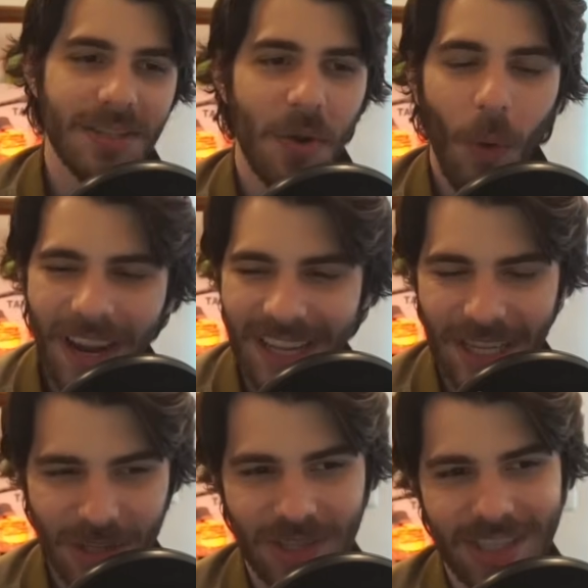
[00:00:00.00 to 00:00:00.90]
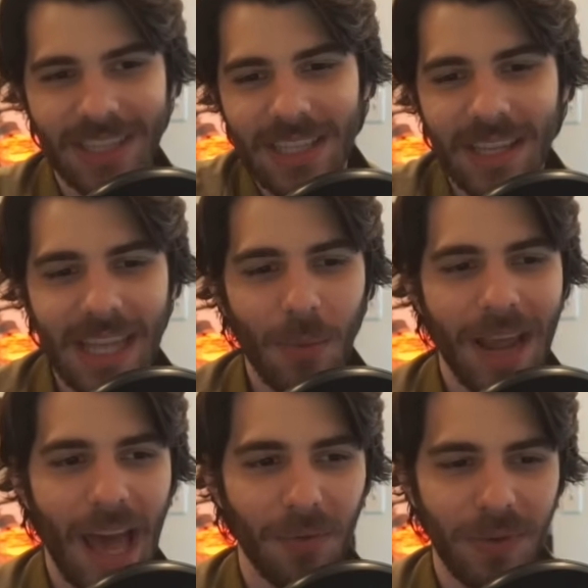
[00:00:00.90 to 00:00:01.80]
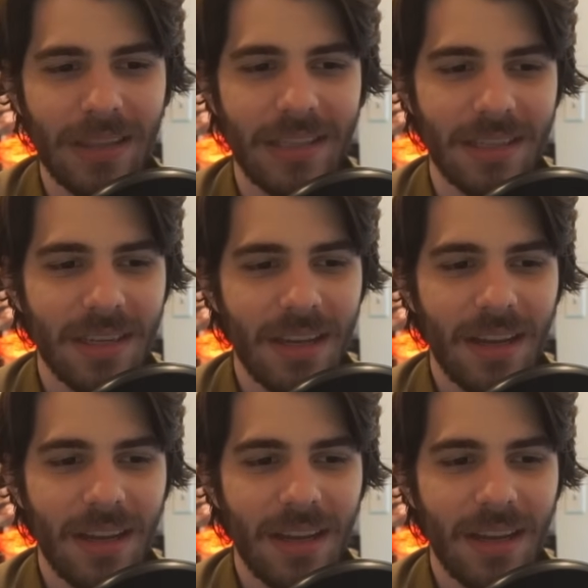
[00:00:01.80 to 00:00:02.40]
Quite interestingly that they would add Finland